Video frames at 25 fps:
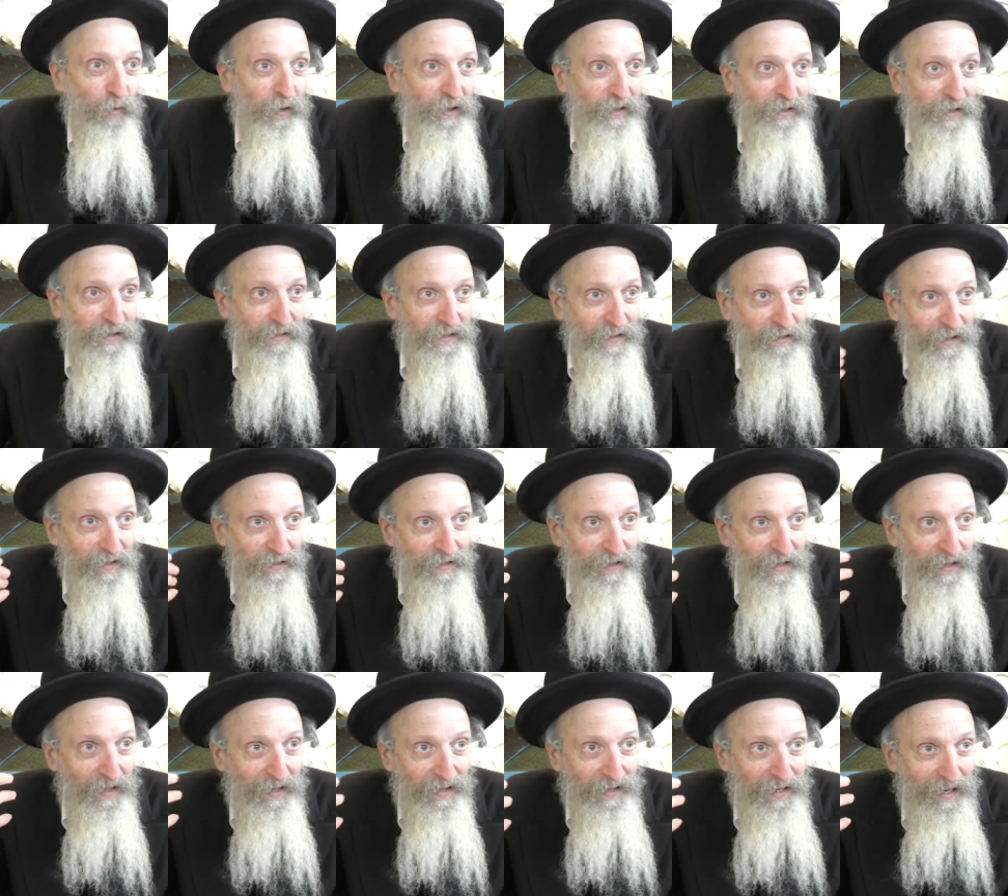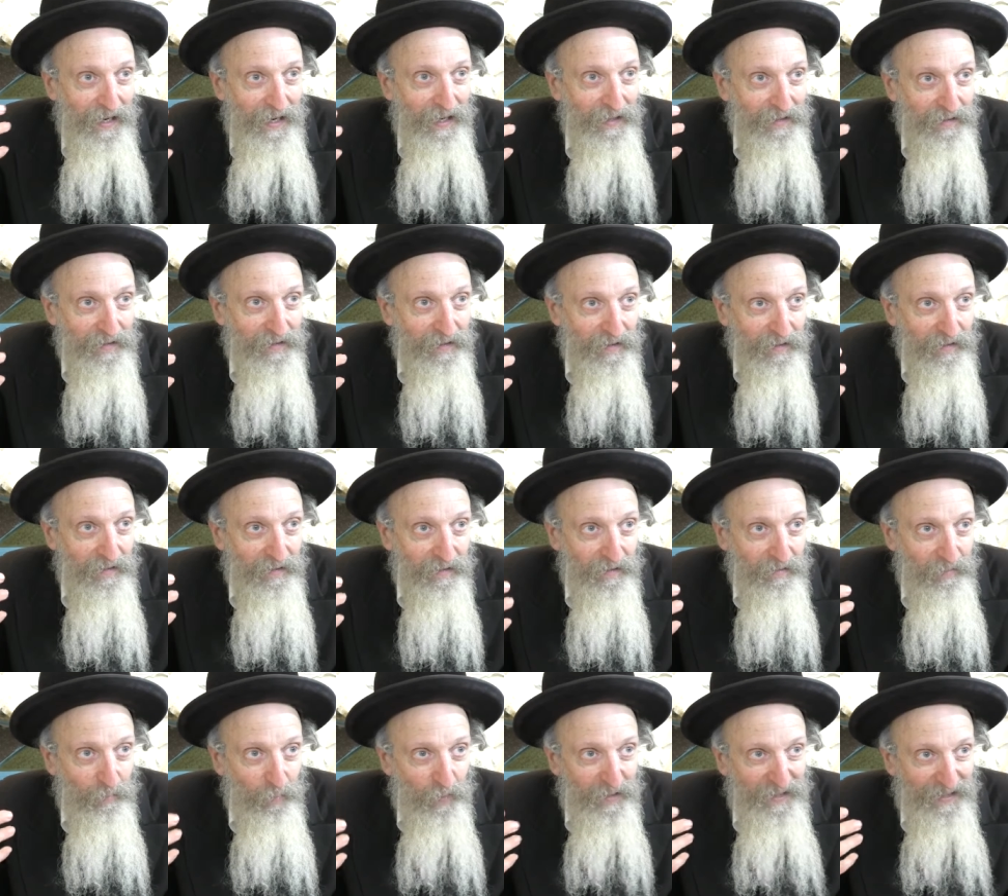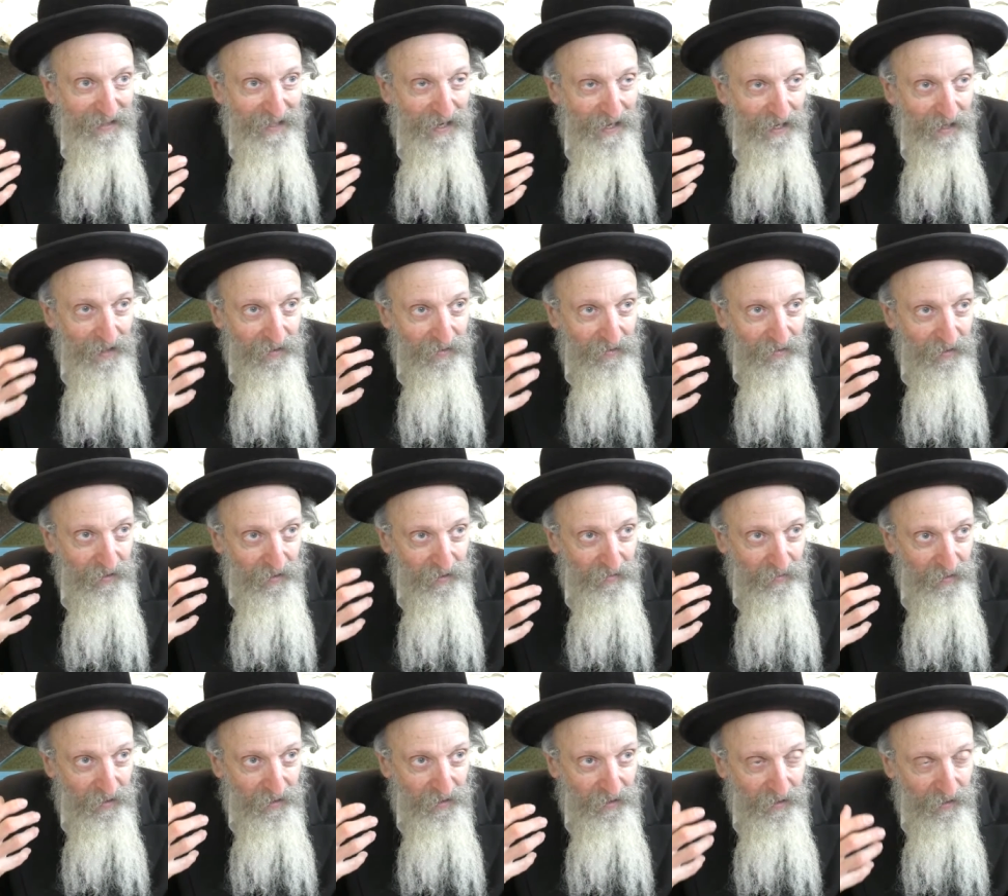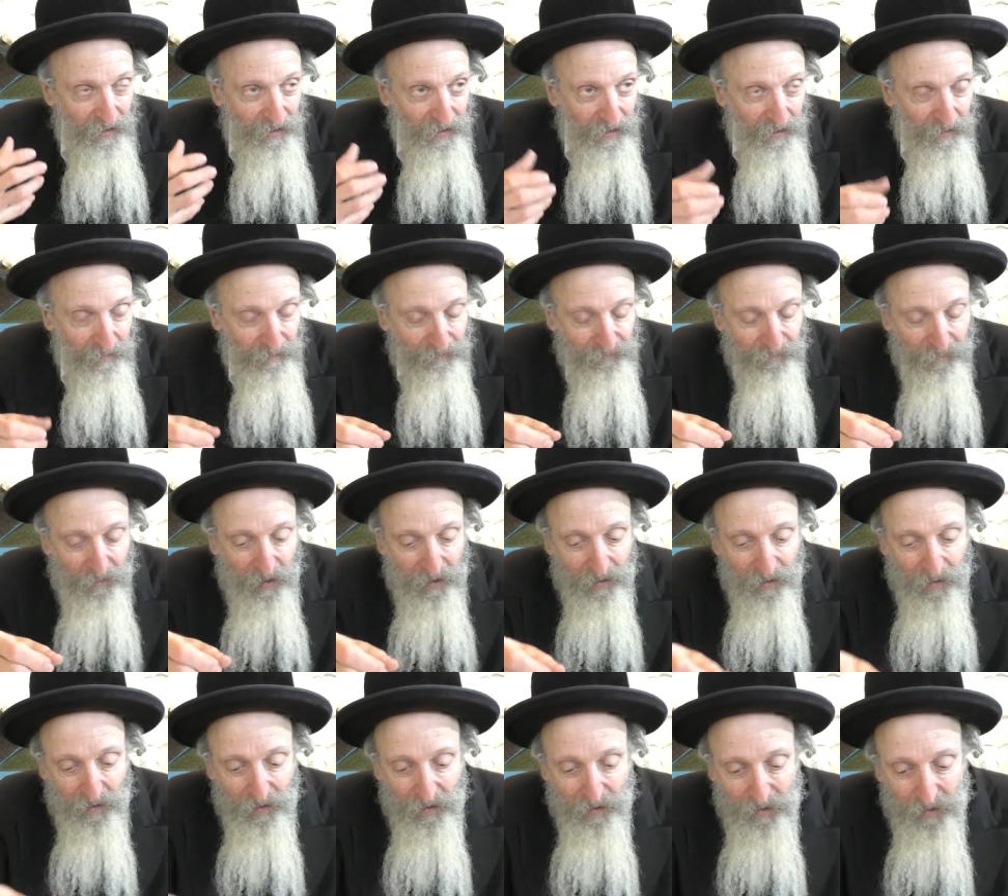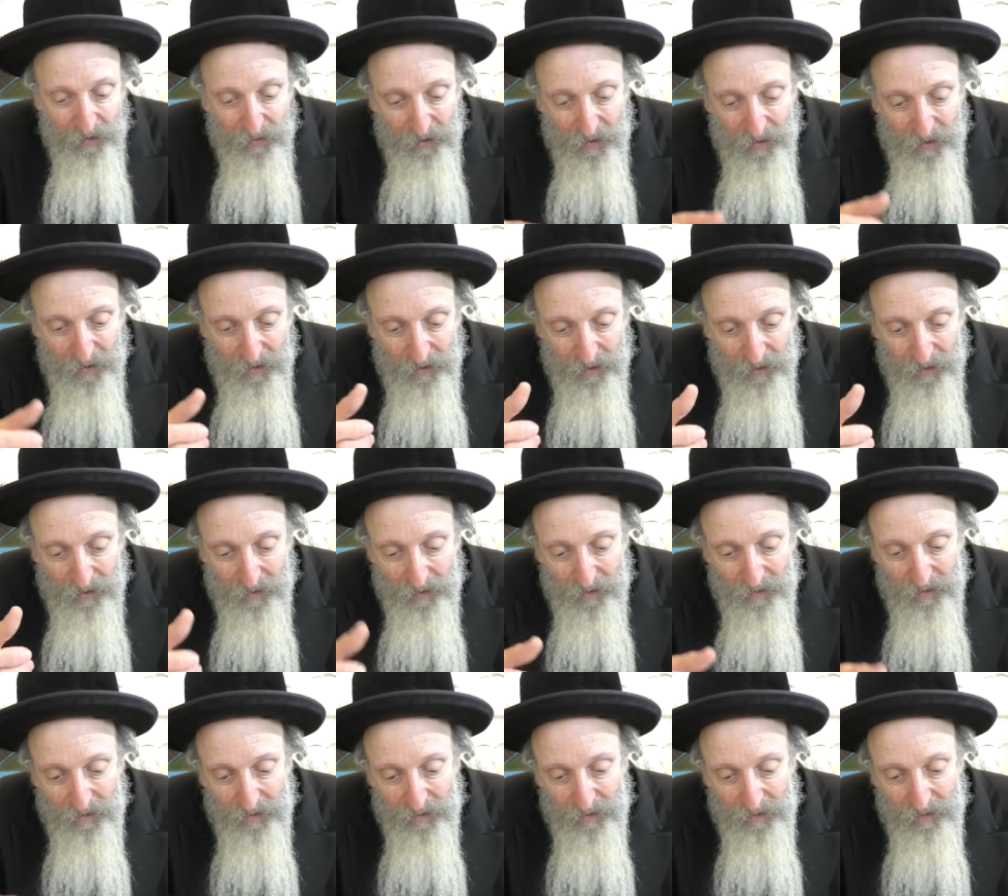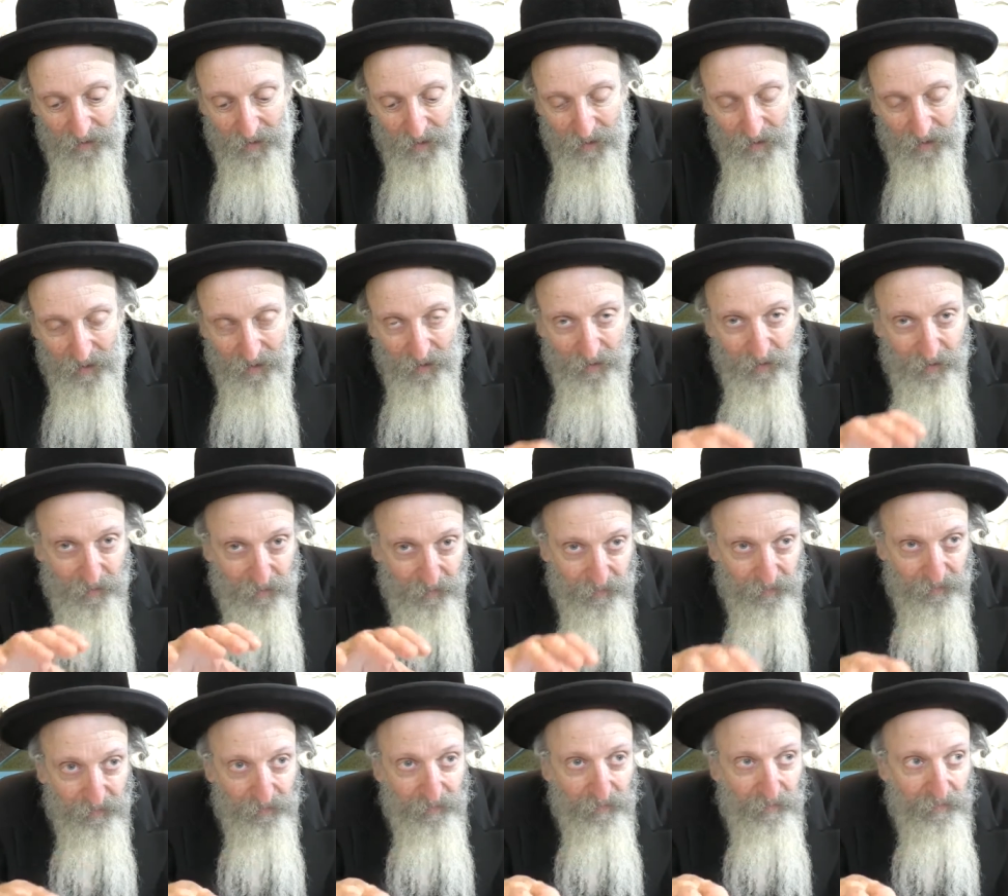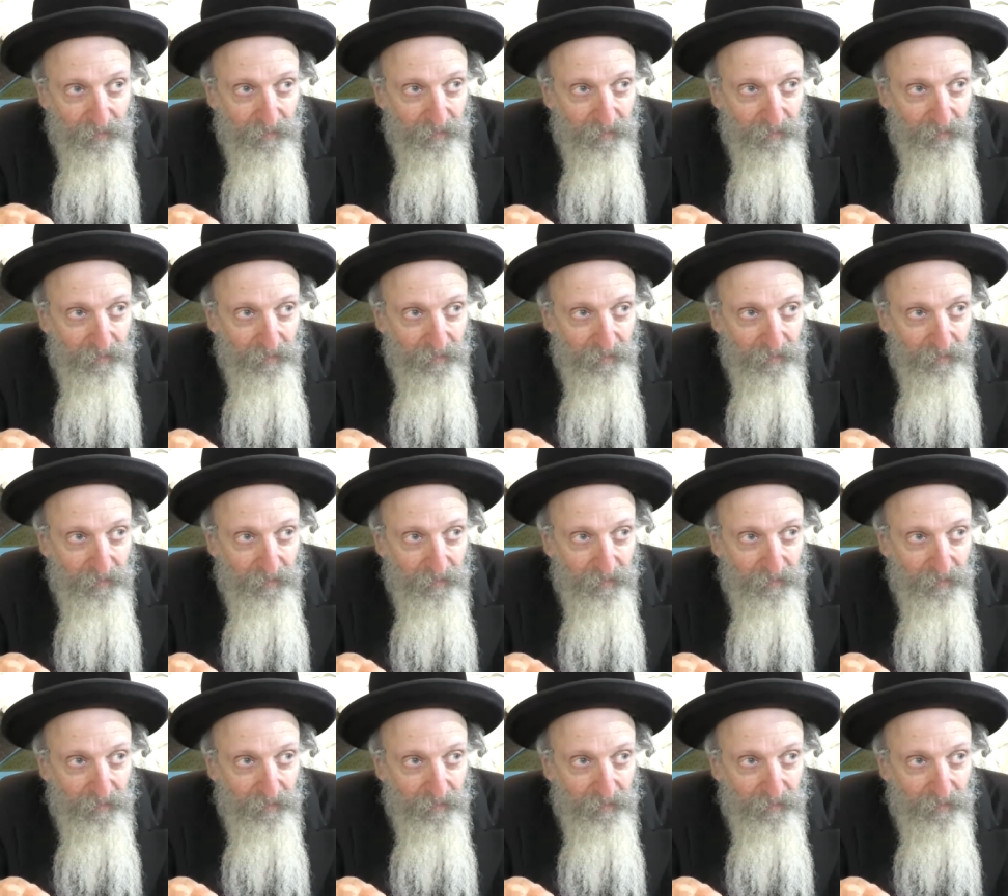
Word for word: It doesn't, it, it can't, uh, the, the, um, the uh, uh,